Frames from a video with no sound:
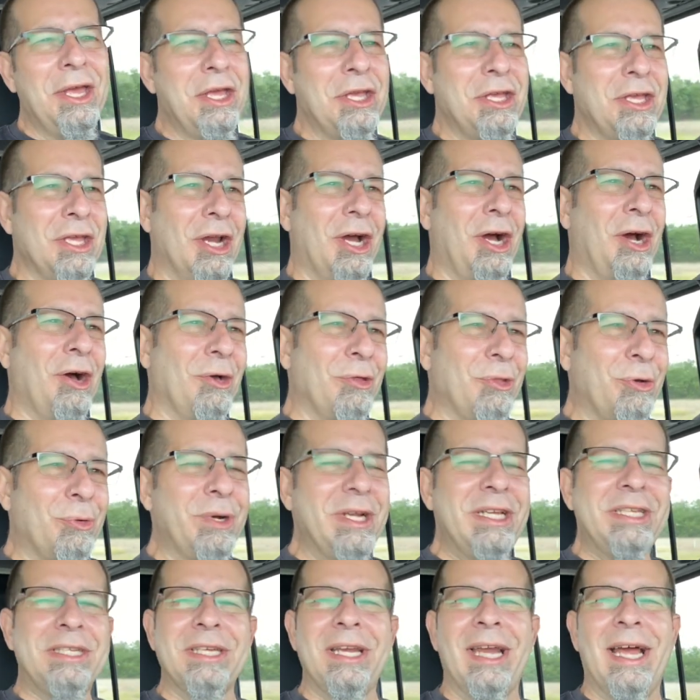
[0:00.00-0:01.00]
You know, the
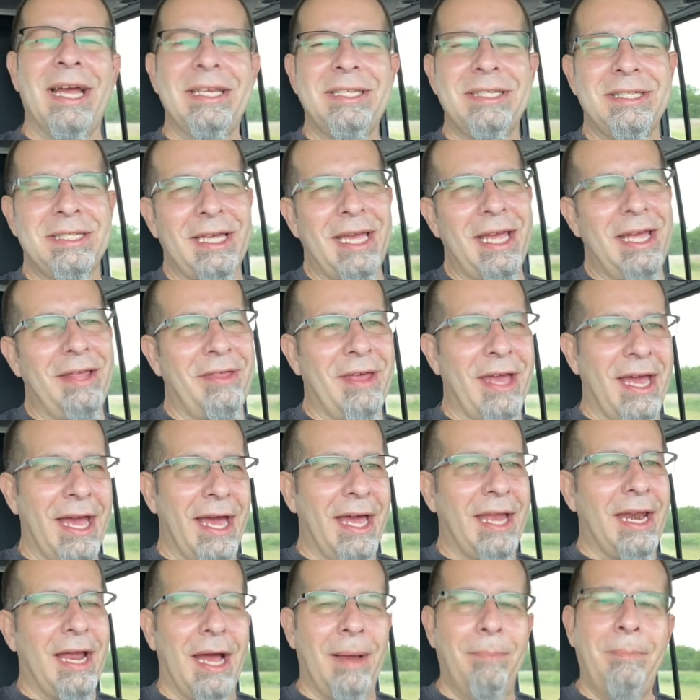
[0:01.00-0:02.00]
reason I say
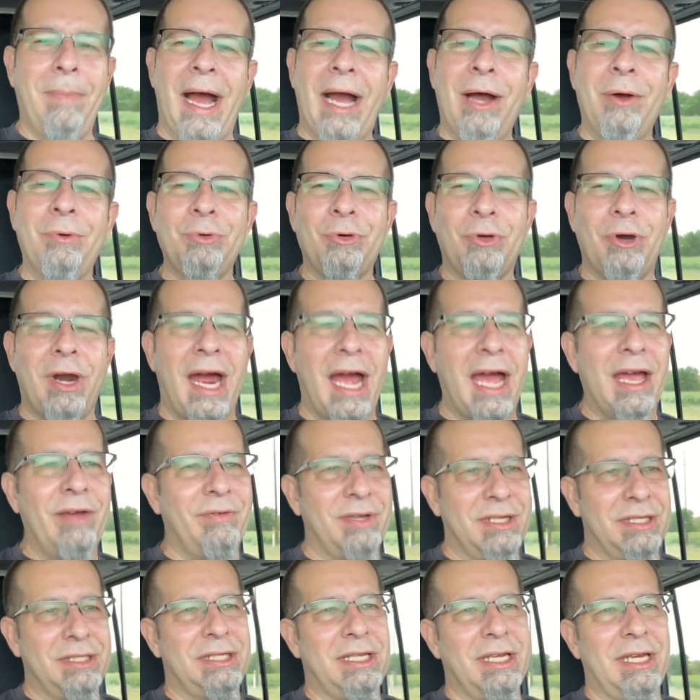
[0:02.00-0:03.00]
that, I'm out
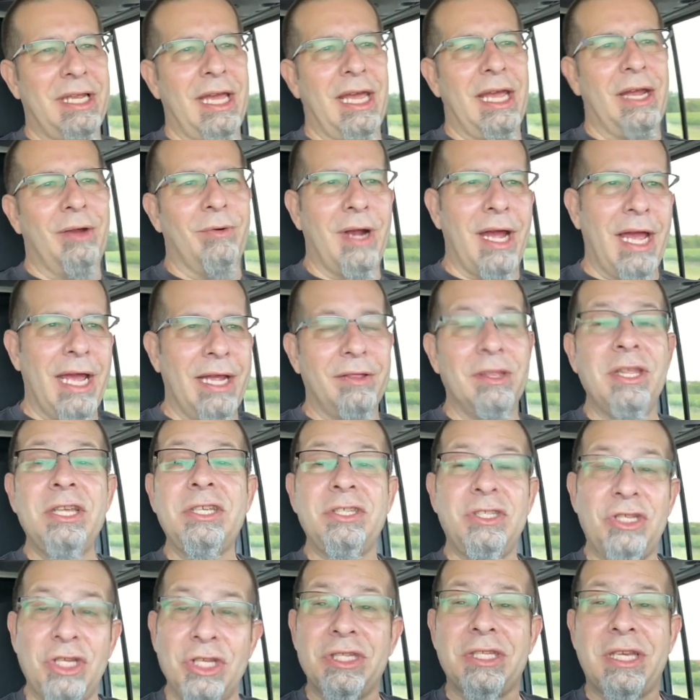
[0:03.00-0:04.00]
driving today, right?
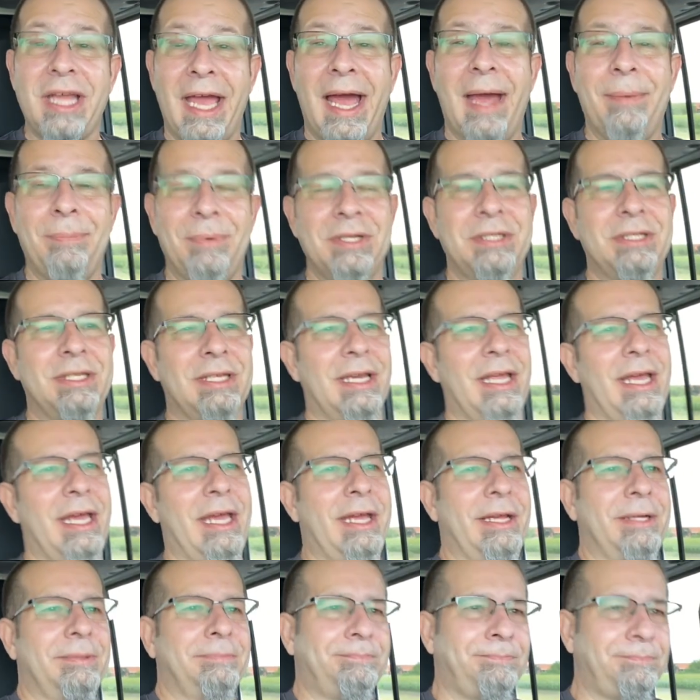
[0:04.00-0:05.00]
This just happened
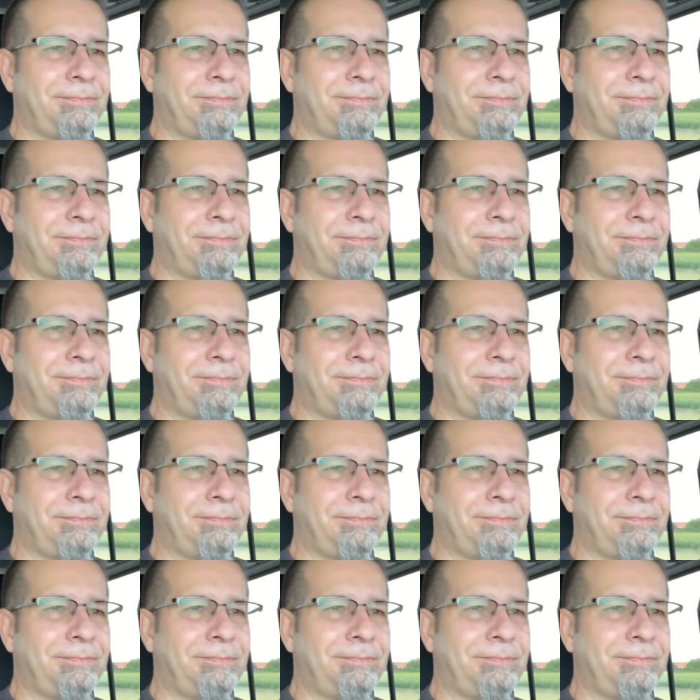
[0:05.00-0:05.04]
today.